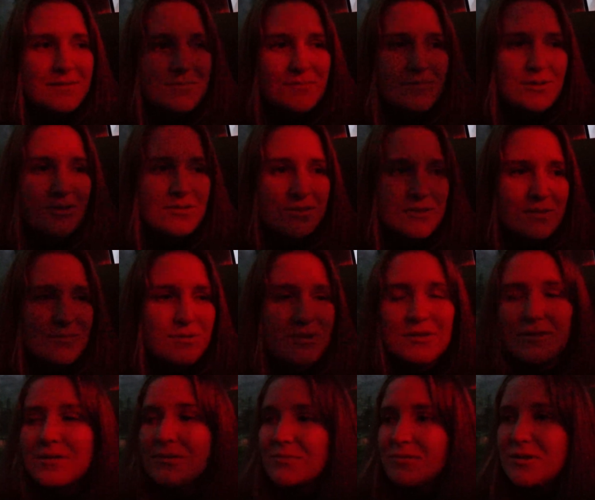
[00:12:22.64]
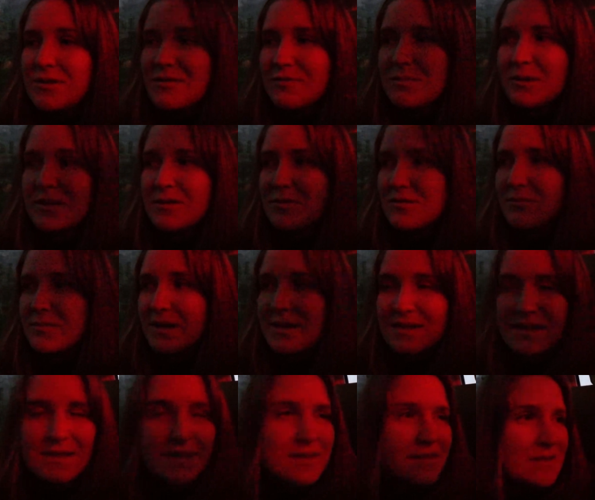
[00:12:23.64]
because it wouldn't have been so
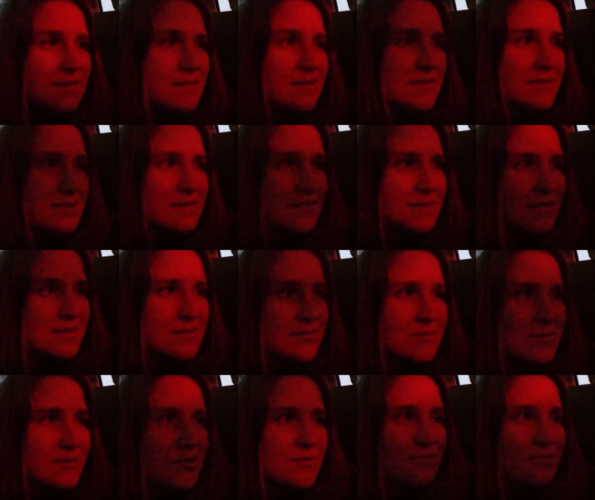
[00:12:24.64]
bad here. The